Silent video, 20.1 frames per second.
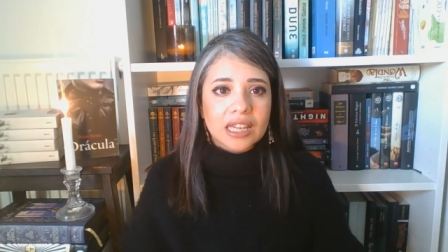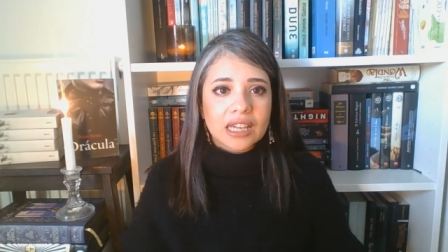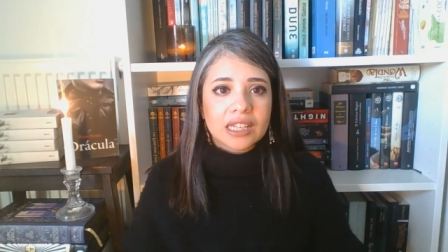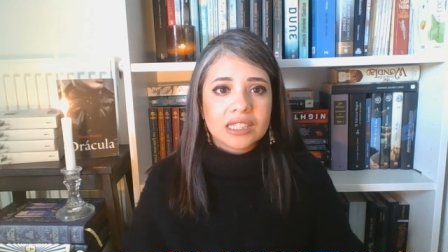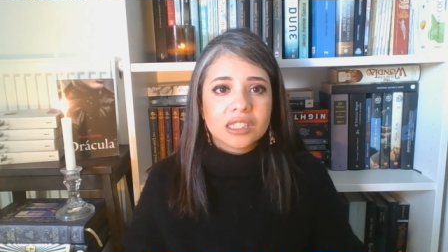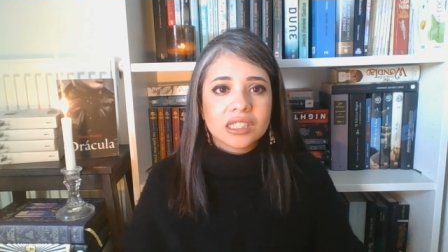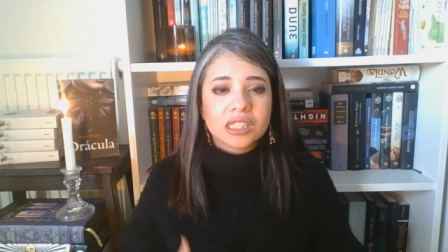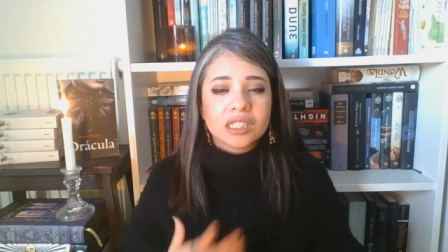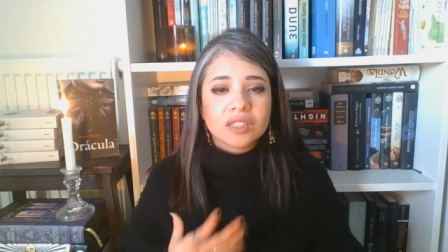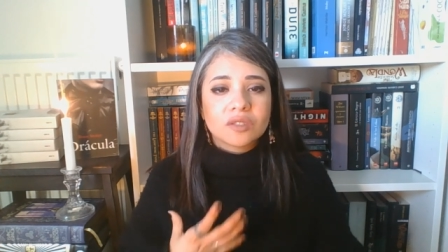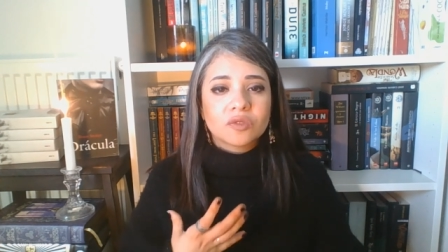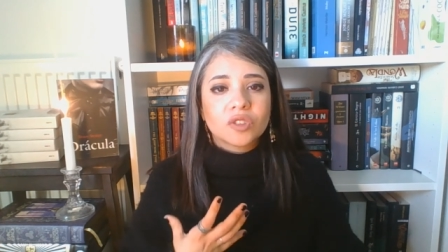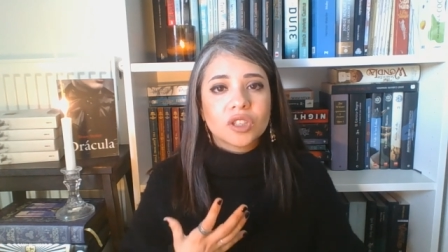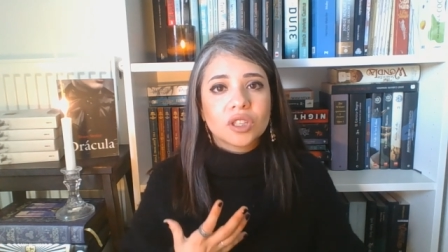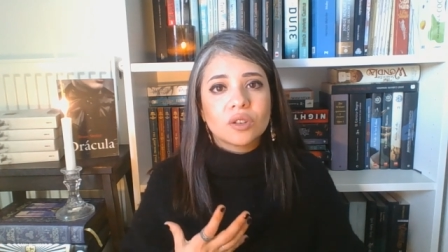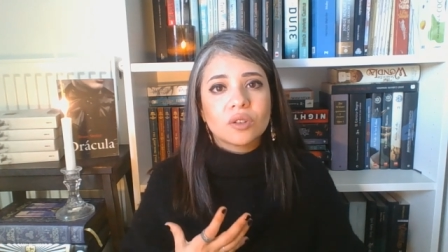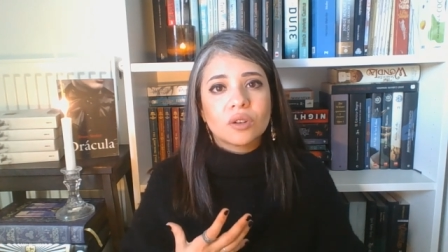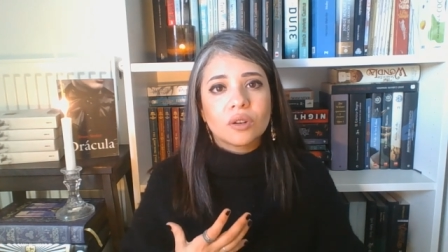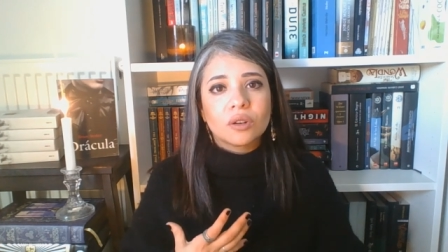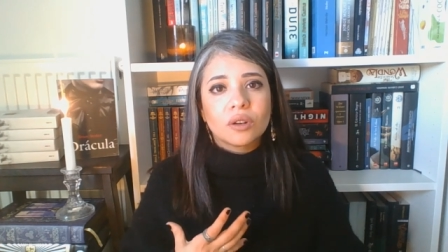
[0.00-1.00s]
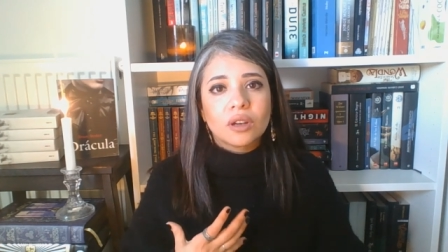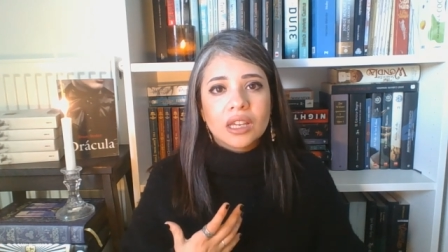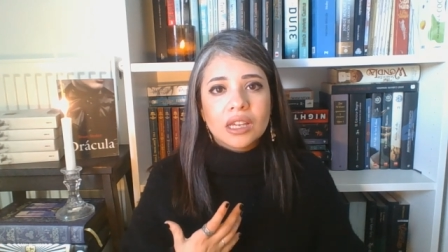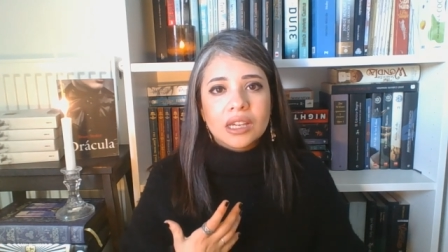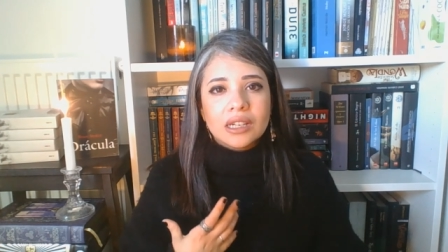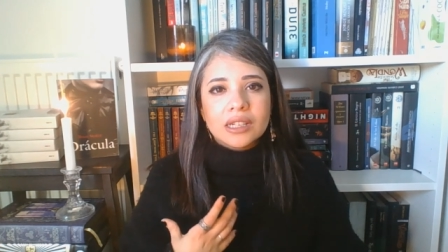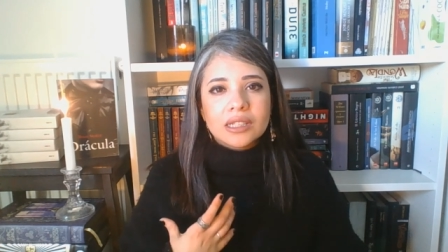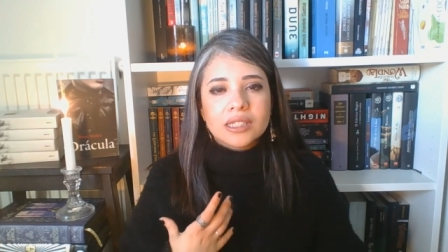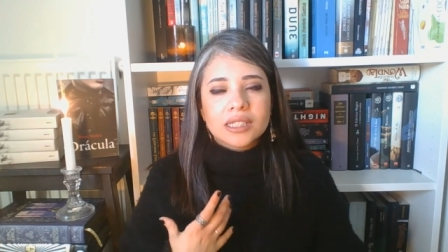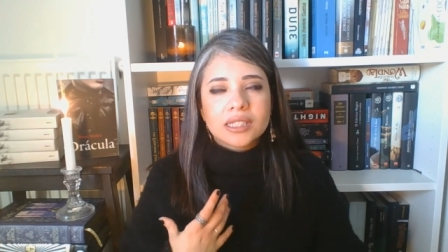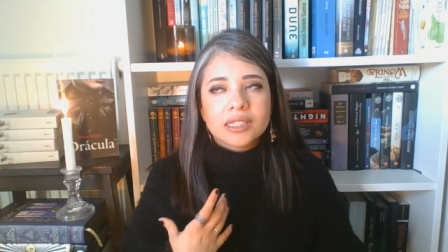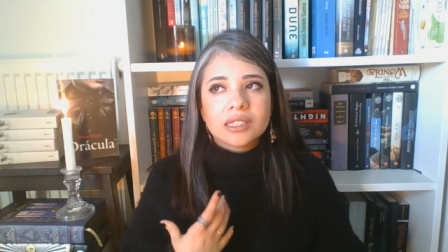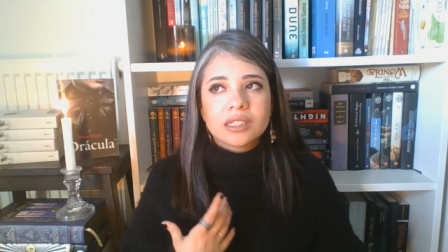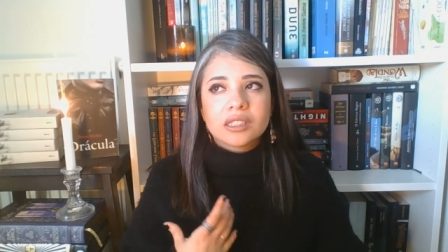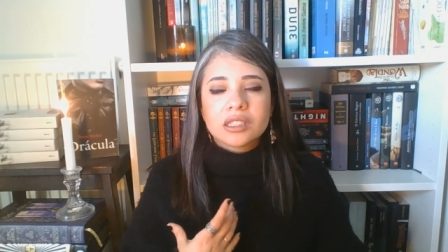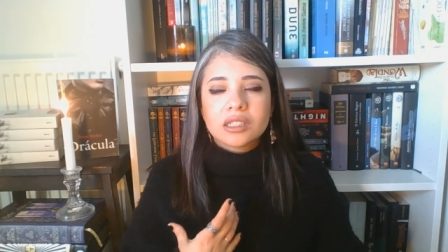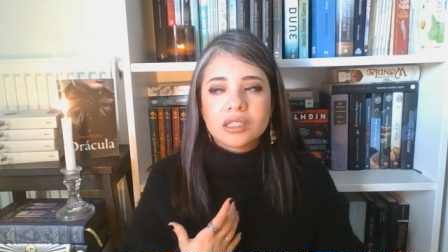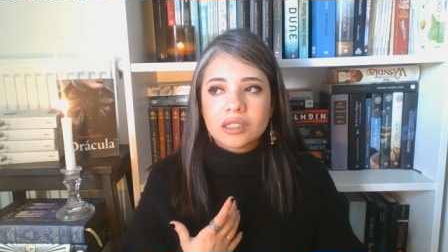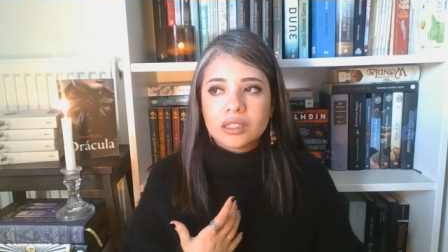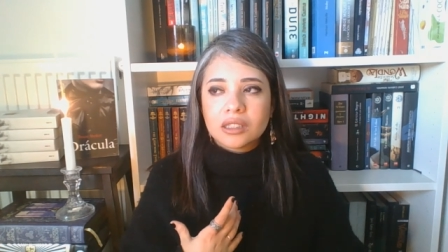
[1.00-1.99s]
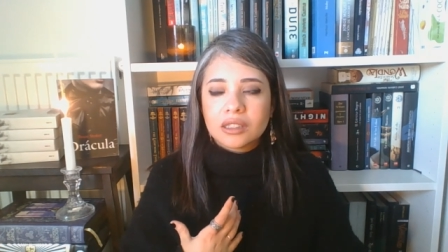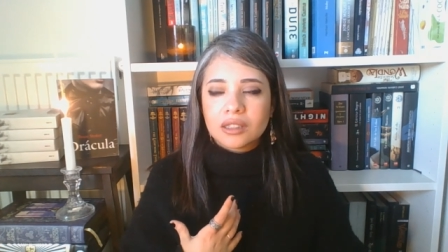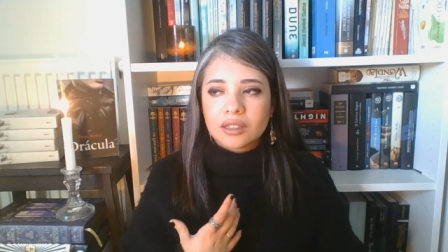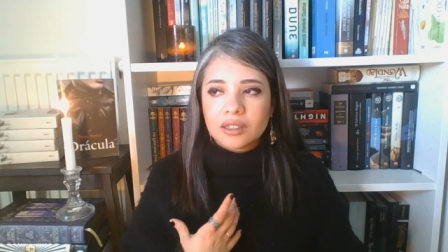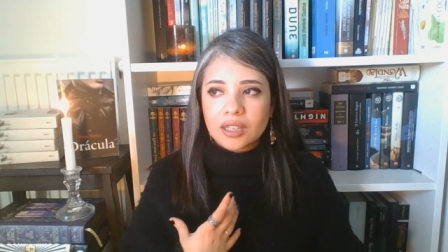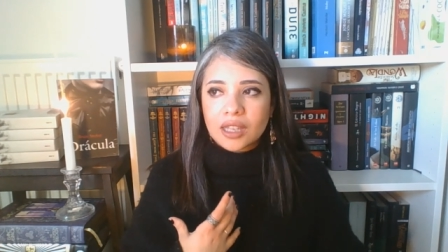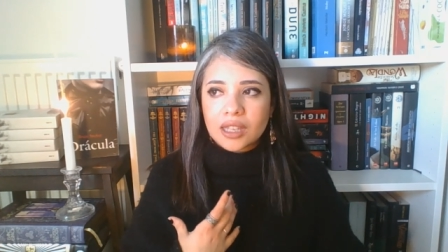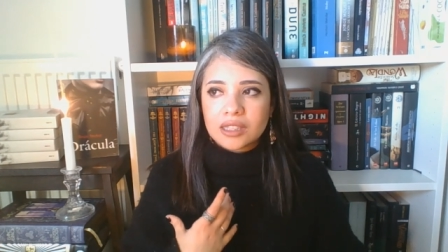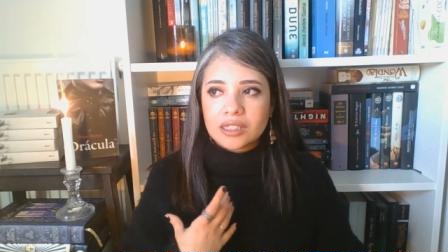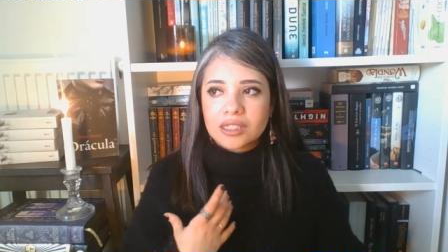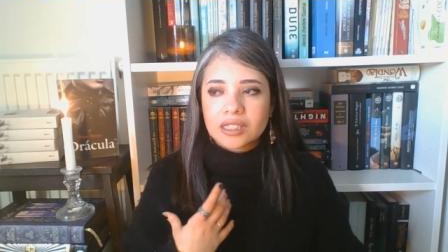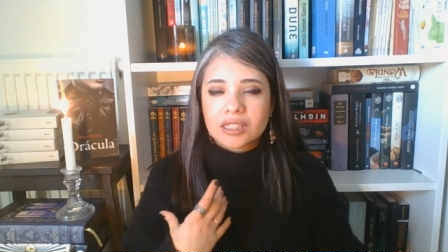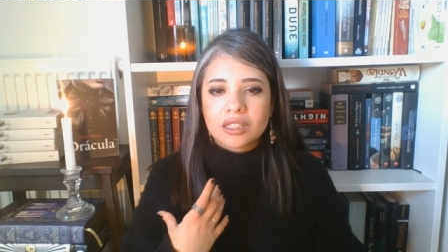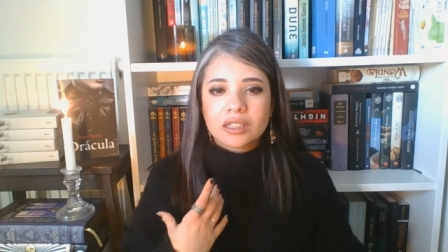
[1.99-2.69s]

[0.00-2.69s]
I just feel such an intense